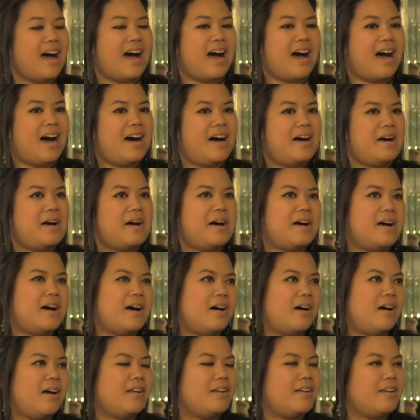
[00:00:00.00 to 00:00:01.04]
I'm
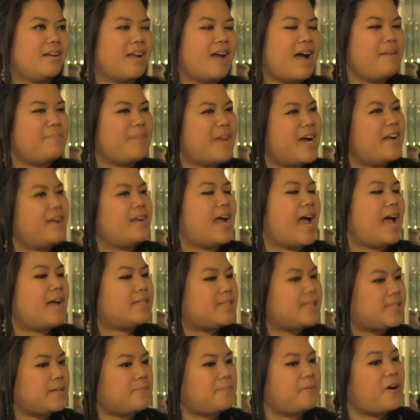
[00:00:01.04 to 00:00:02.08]
not
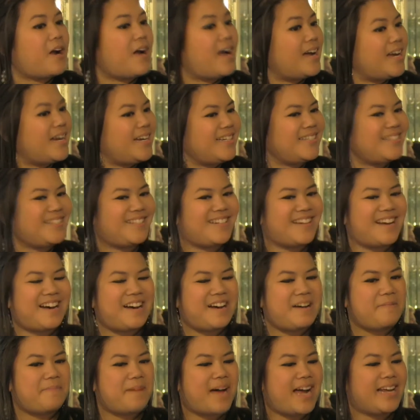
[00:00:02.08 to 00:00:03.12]
as surprised.
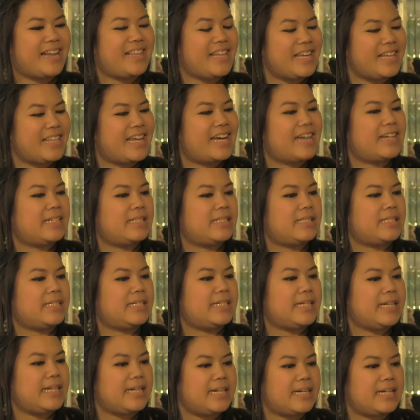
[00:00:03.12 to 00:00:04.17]
I think that it's
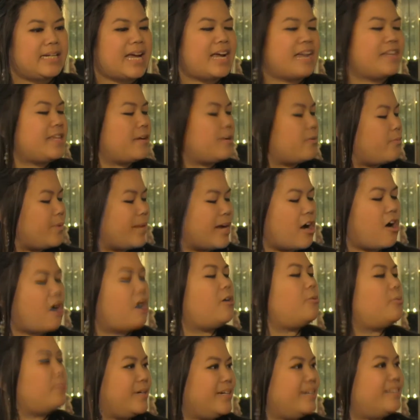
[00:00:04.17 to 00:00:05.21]
needed. I think we
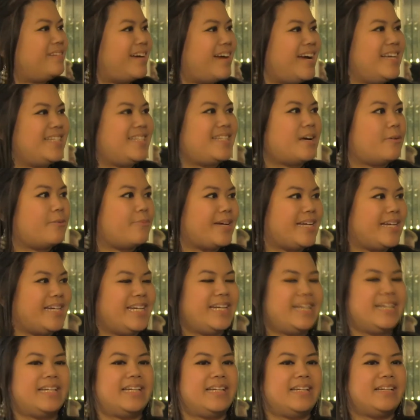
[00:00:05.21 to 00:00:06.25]
all realized that we
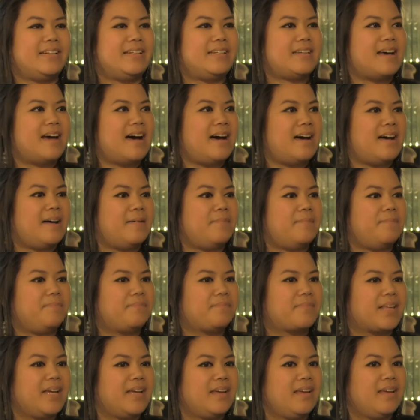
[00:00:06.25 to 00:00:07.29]
needed
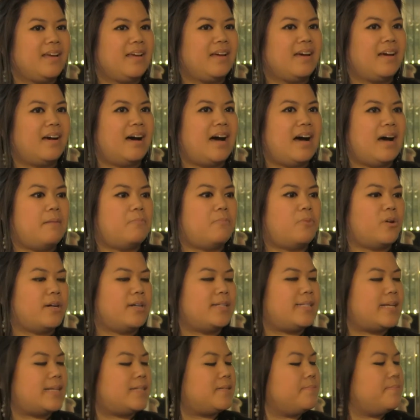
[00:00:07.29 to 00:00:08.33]
more
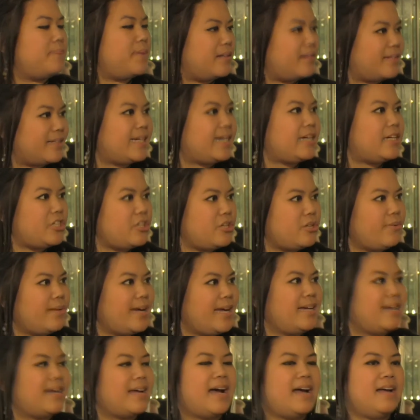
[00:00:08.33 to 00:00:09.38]
accessibility to
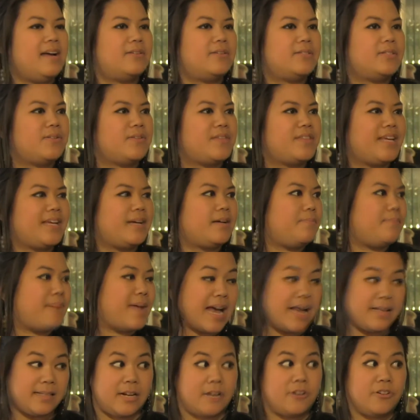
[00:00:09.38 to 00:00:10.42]
it. I also think
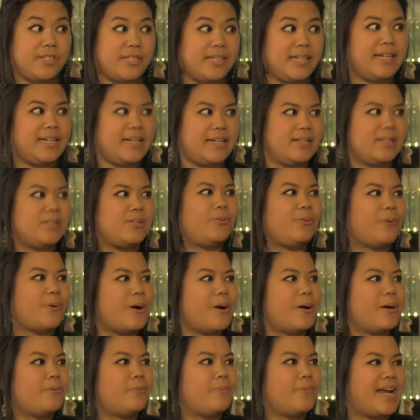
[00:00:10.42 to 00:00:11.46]
as our city is
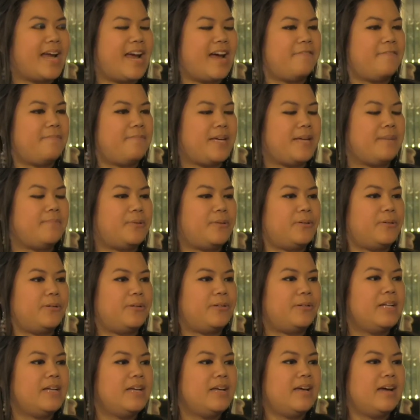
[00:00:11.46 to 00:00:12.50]
growing, we have people